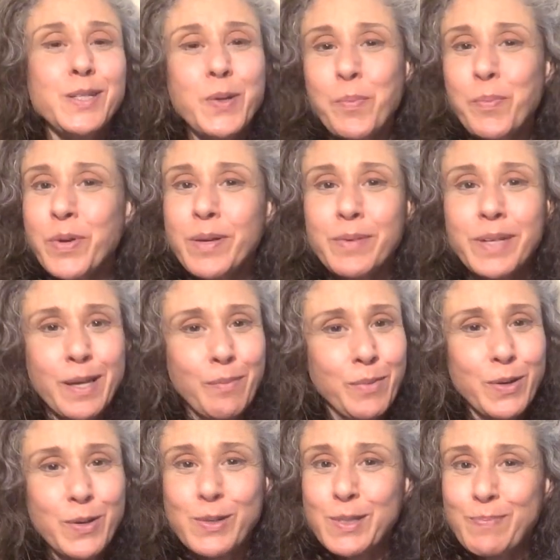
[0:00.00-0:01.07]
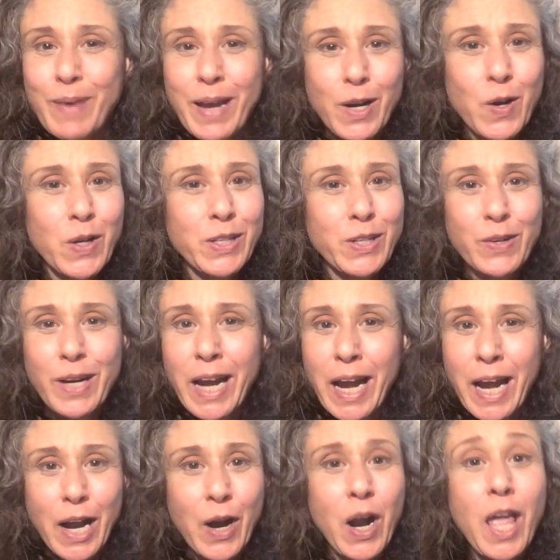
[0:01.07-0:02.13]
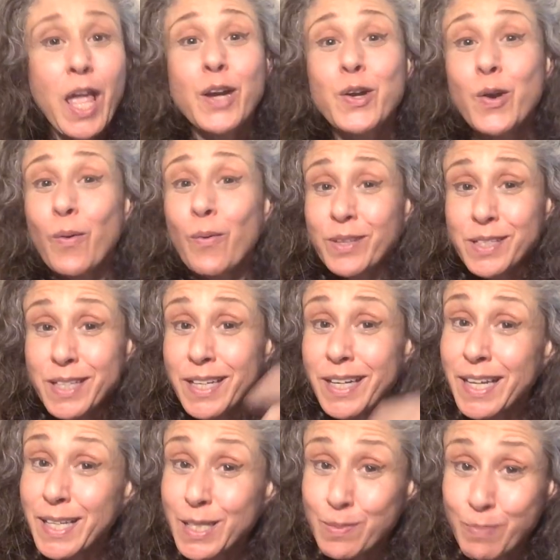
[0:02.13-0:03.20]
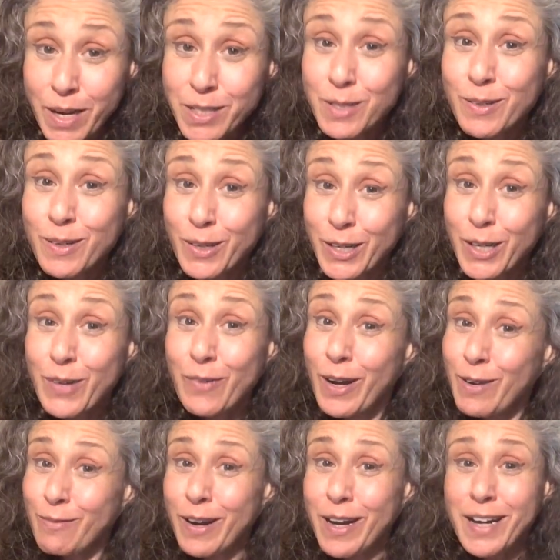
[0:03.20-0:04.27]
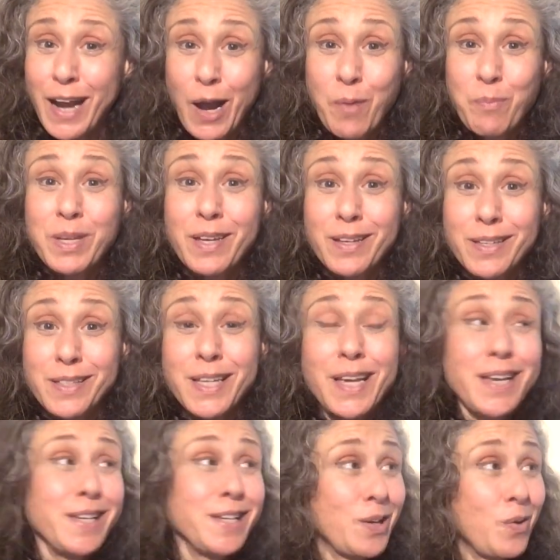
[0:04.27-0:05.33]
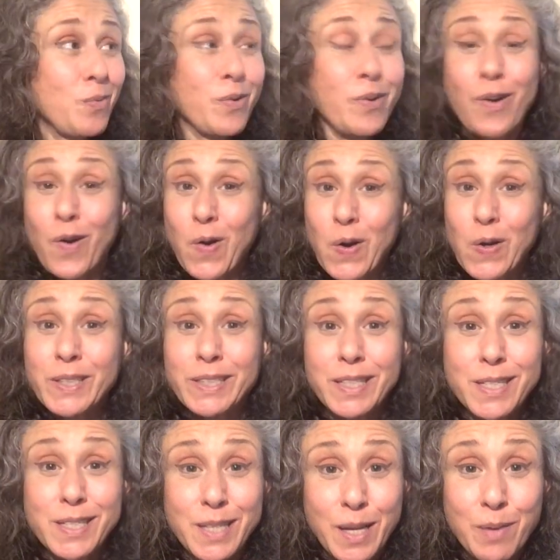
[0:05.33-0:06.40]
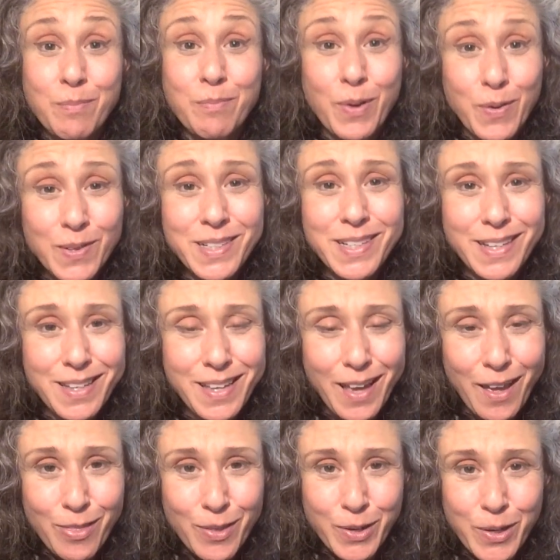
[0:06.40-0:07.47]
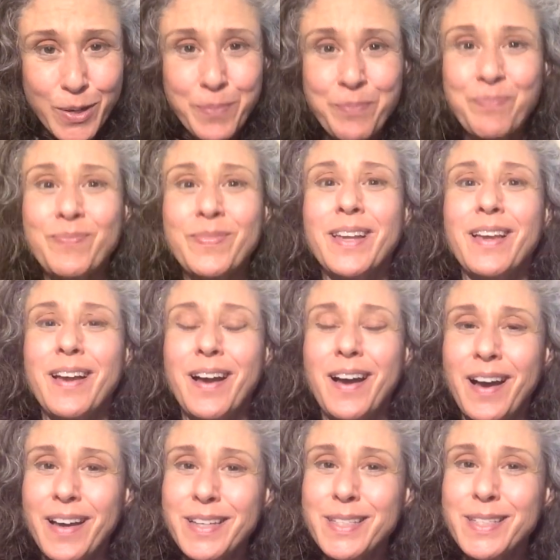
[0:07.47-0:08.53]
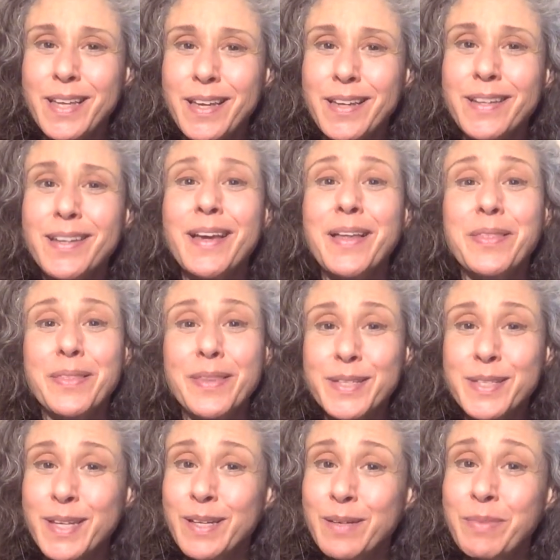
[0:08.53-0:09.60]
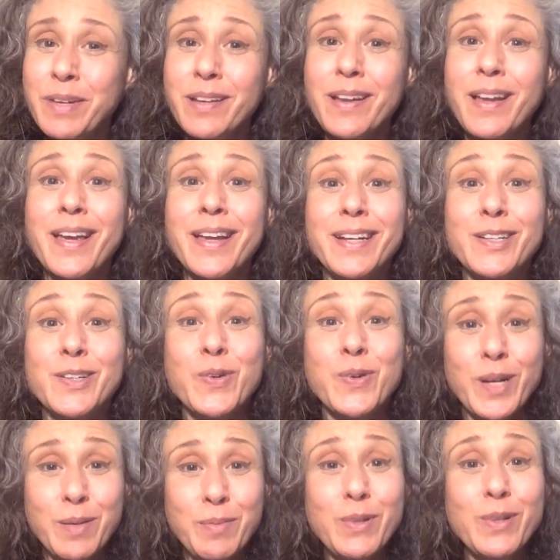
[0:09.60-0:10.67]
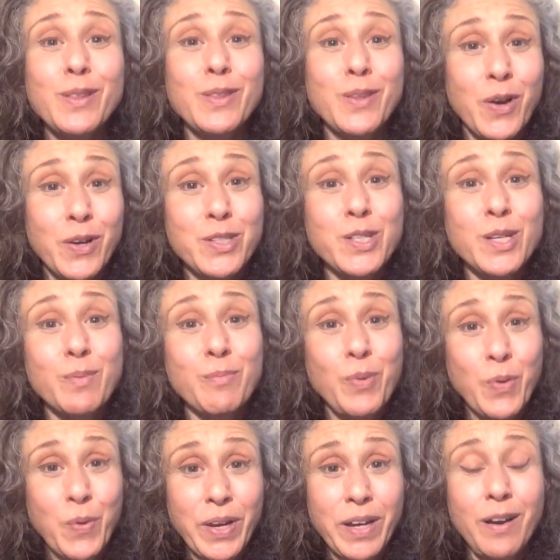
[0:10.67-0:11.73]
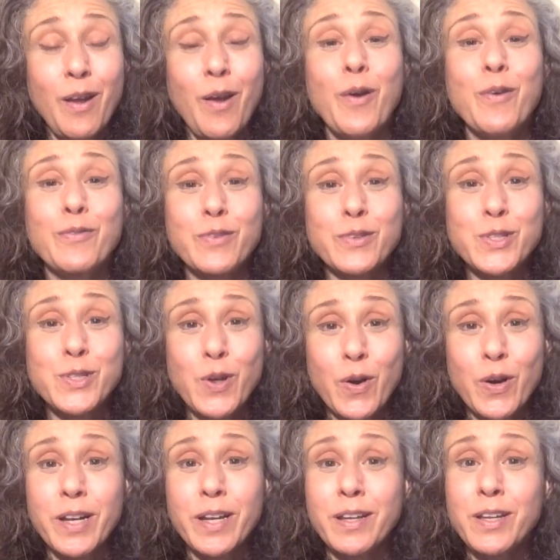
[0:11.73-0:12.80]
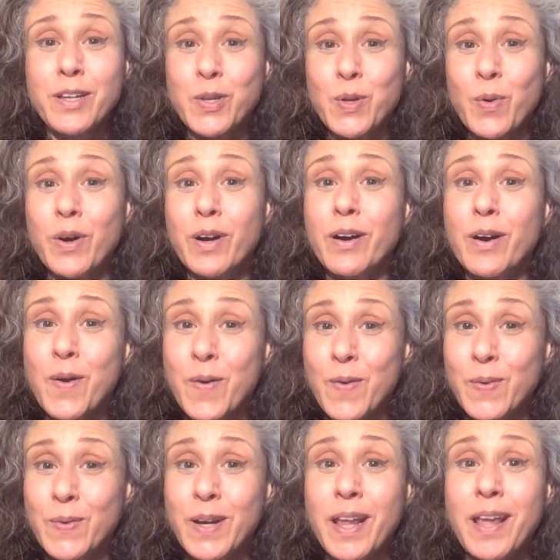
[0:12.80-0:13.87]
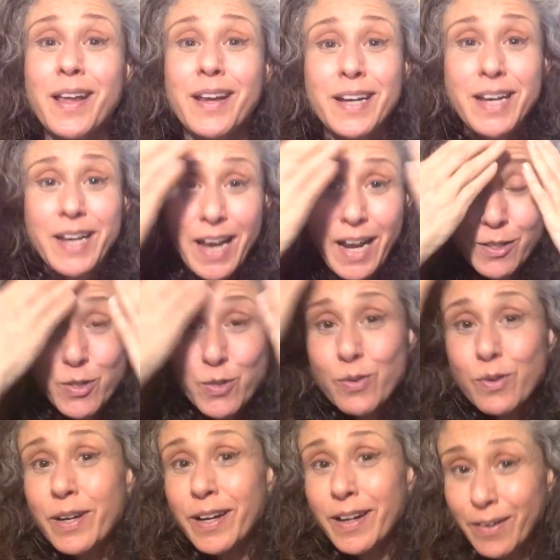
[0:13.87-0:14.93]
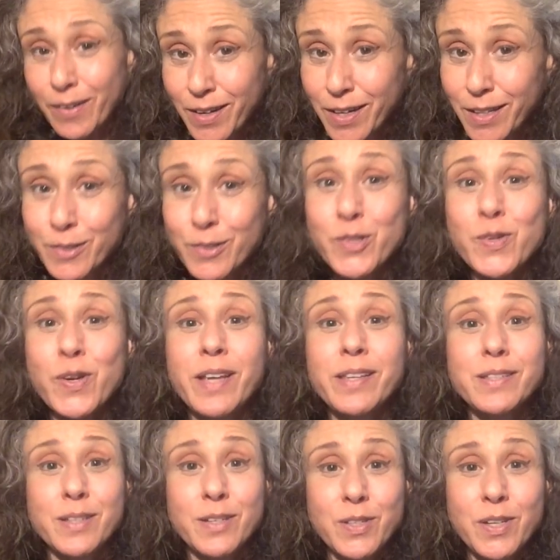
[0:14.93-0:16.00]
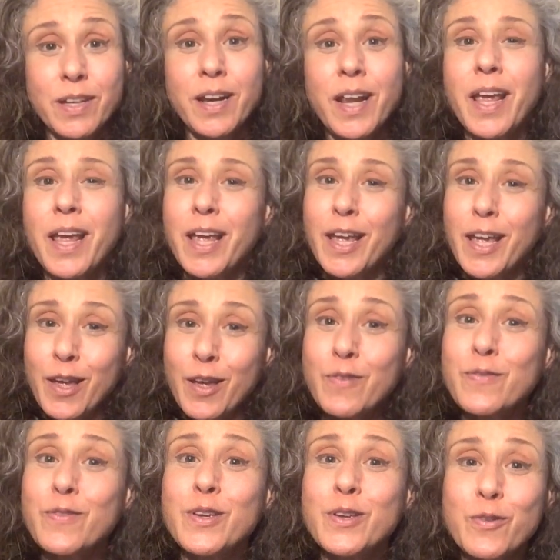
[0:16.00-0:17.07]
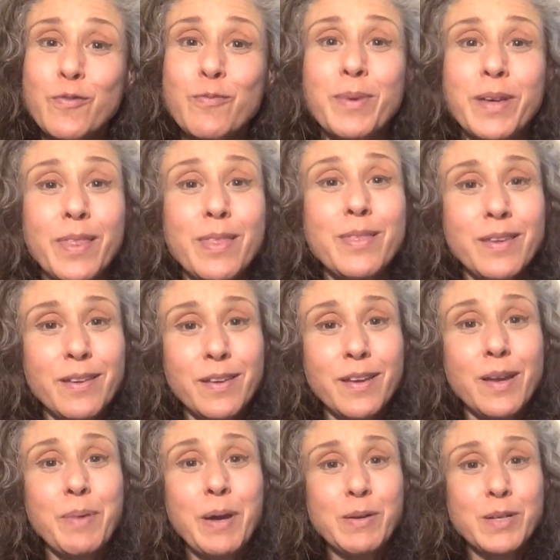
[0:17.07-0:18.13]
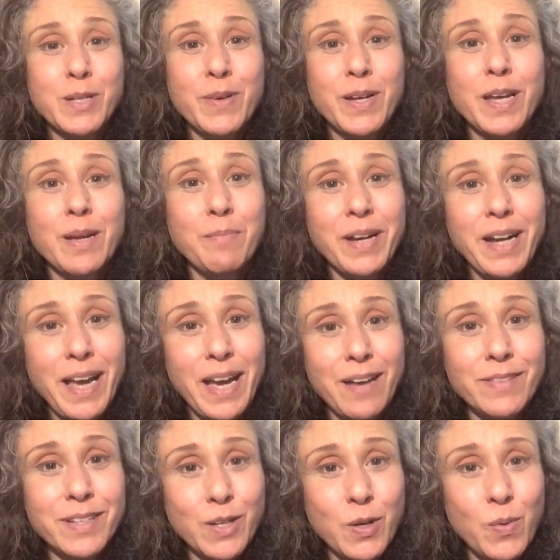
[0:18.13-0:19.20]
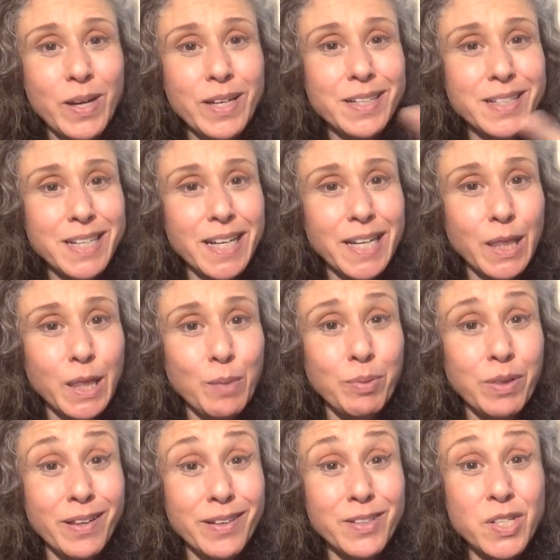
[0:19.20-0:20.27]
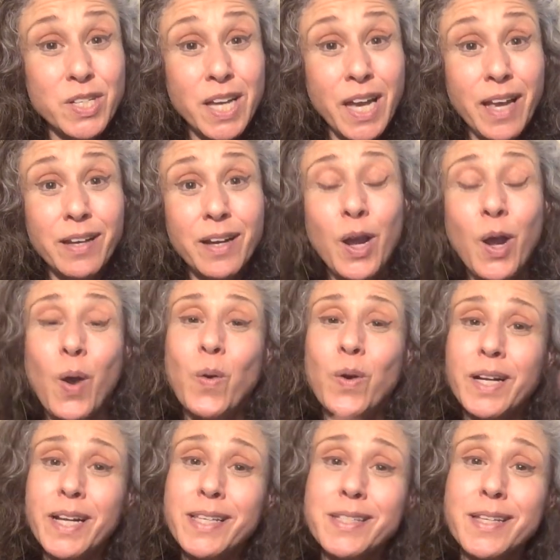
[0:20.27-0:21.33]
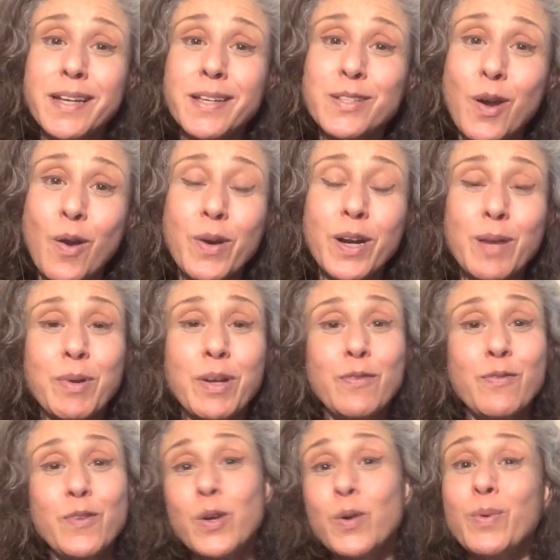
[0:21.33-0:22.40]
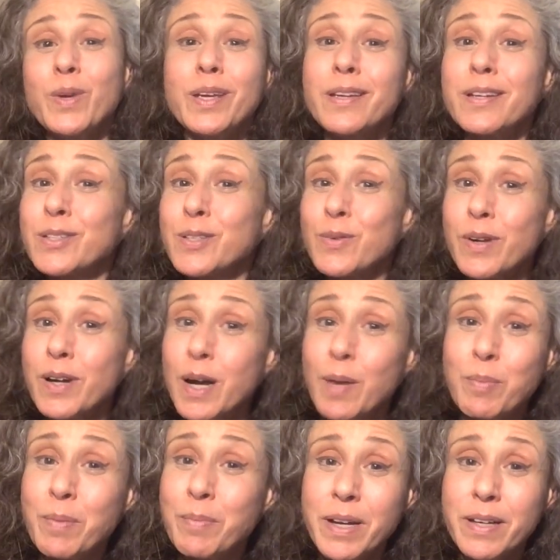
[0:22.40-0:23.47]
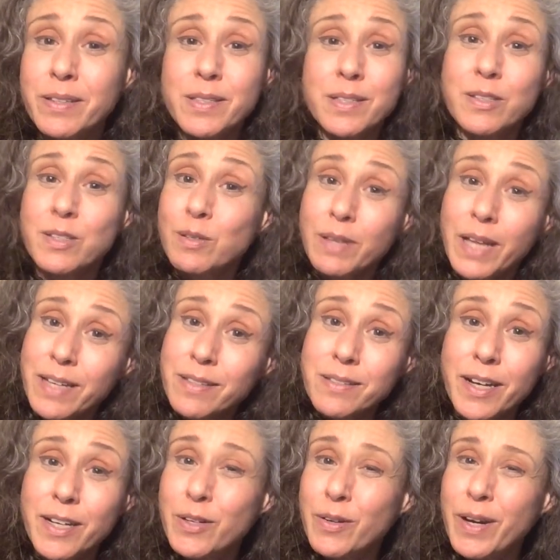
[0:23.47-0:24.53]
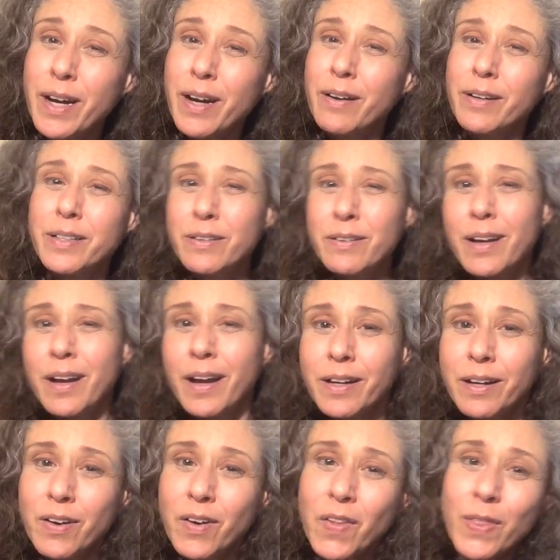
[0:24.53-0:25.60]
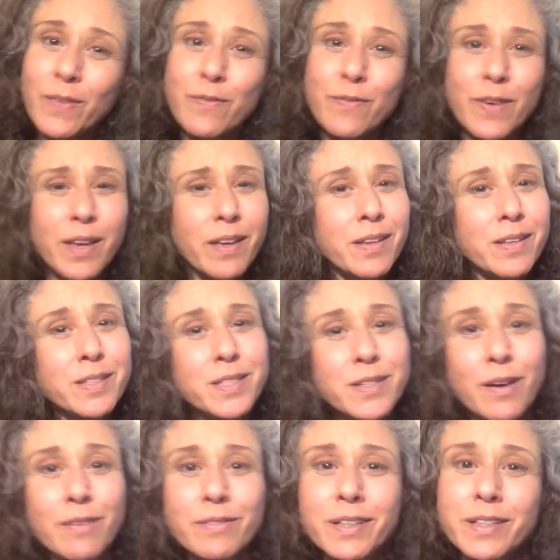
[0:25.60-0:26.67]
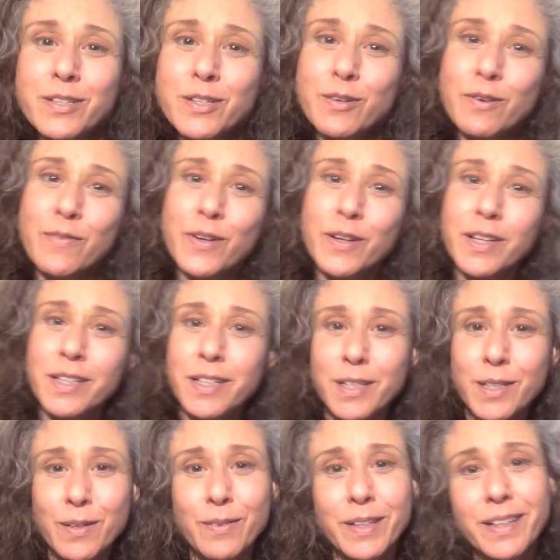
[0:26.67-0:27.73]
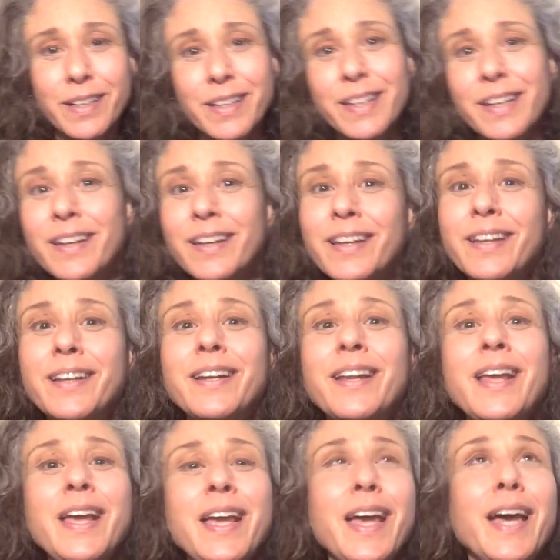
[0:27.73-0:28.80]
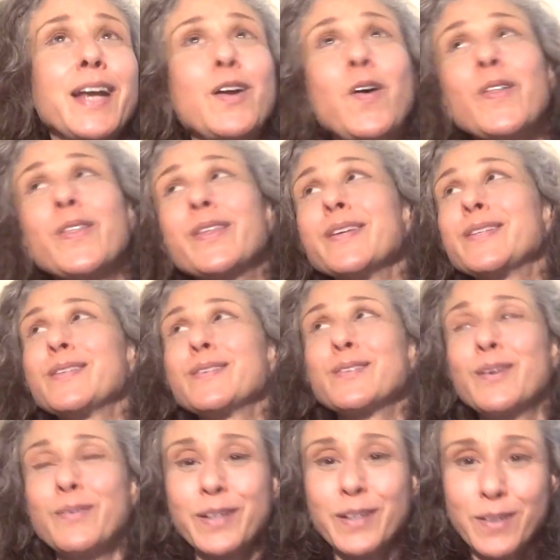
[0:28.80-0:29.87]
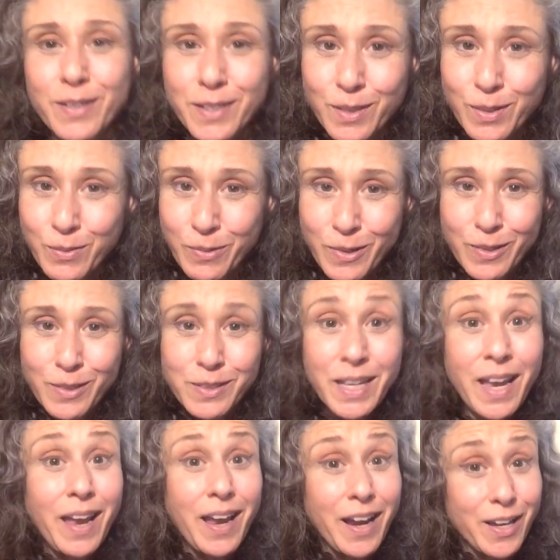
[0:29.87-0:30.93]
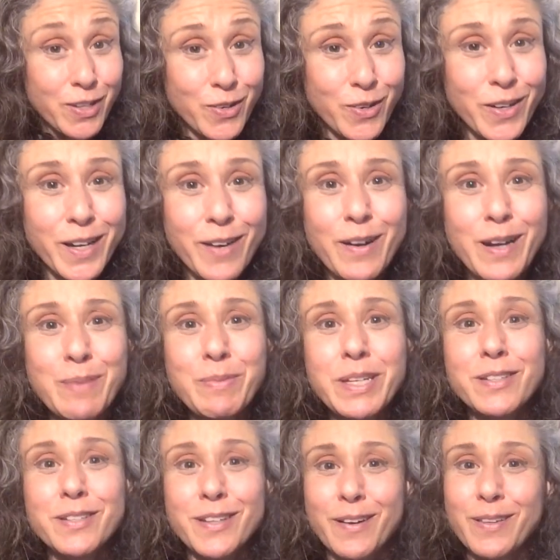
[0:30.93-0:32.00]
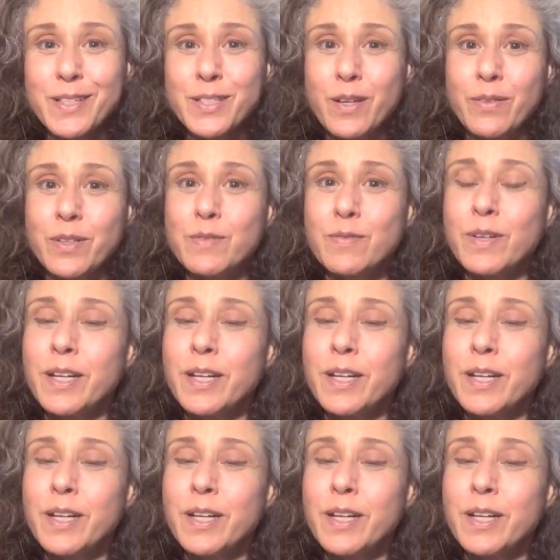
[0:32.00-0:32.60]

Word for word: Don't put chemicals back on your hair. No one's going to expect you to look great right now because, you know, we're all in the same boat together. I say this can be an incredible launching point for starting your own natural hair color transition if you've been thinking about doing it but haven't quite taken the plunge yet. Or let's say it's already been a few weeks or a couple months since you last dyed your hair and you're kind of on the fence, not really sure if you're going to do it again. And all of this is going on in the world and you're hearing me share this on this